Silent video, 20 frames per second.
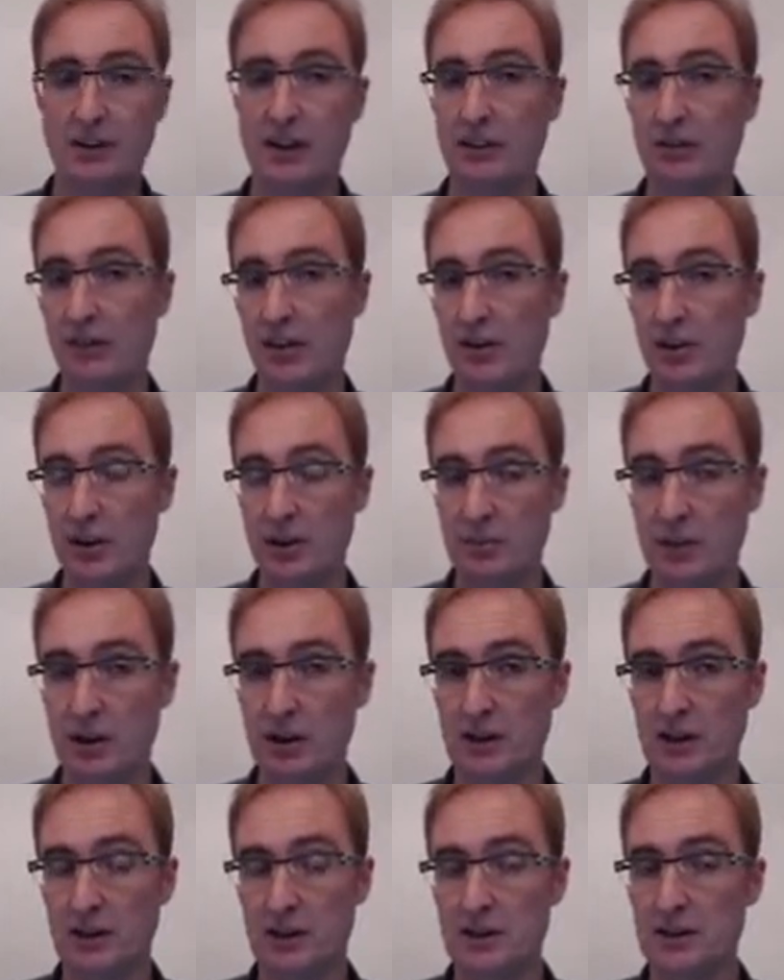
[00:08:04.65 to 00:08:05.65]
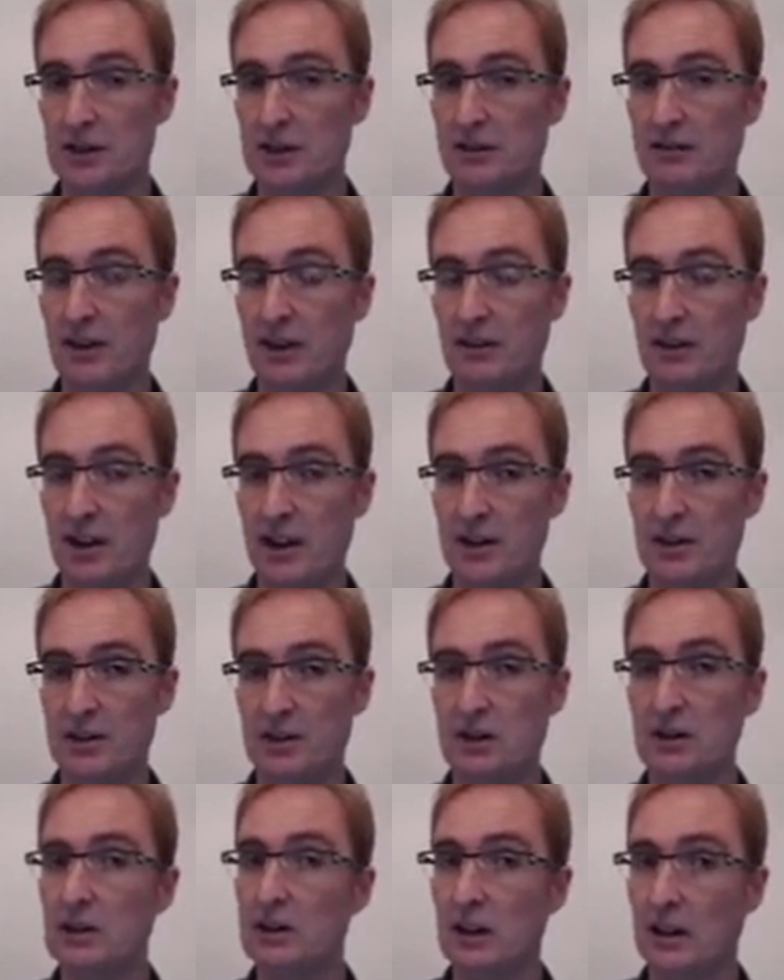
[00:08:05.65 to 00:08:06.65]
That variability is the
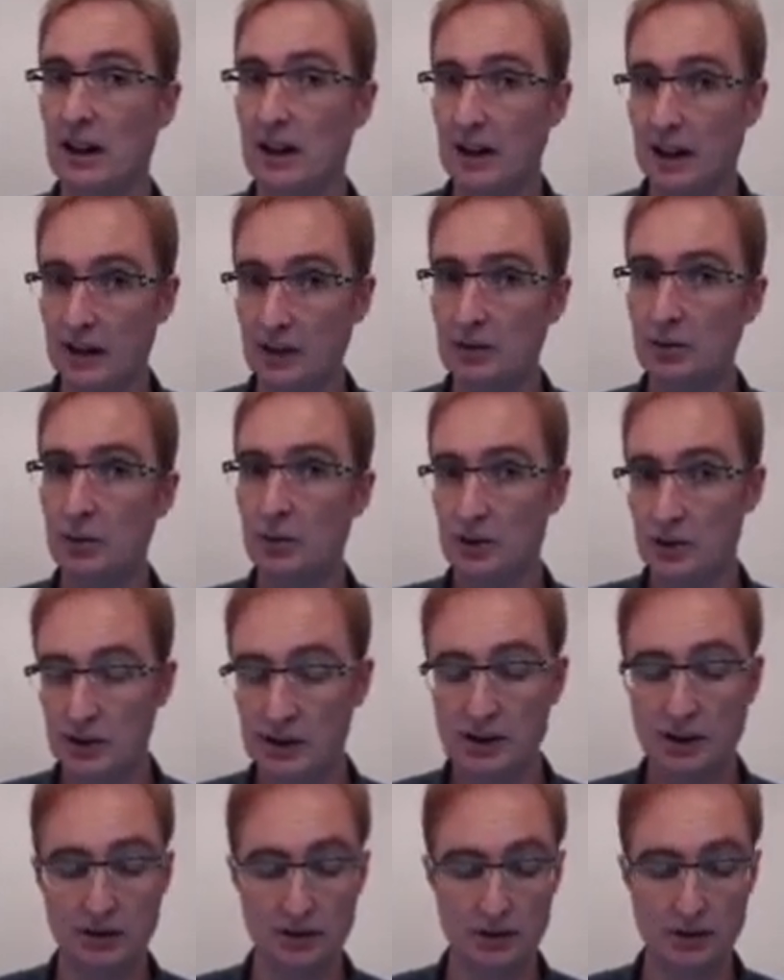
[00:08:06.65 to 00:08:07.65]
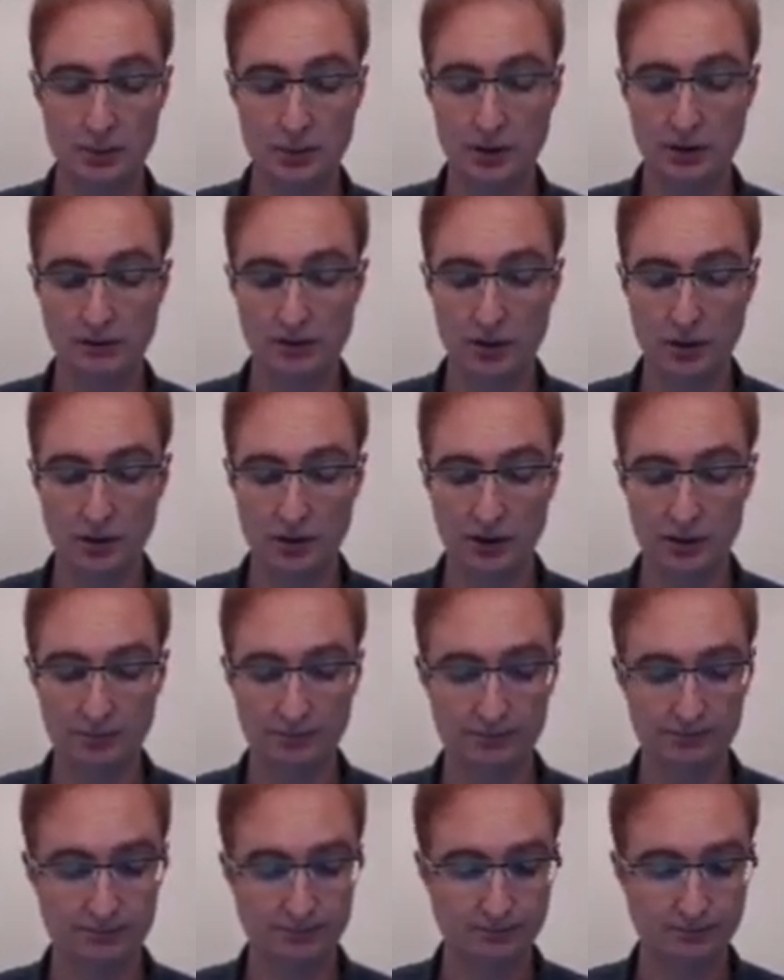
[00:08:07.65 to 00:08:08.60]
variation in delay, or jitter as we've called it.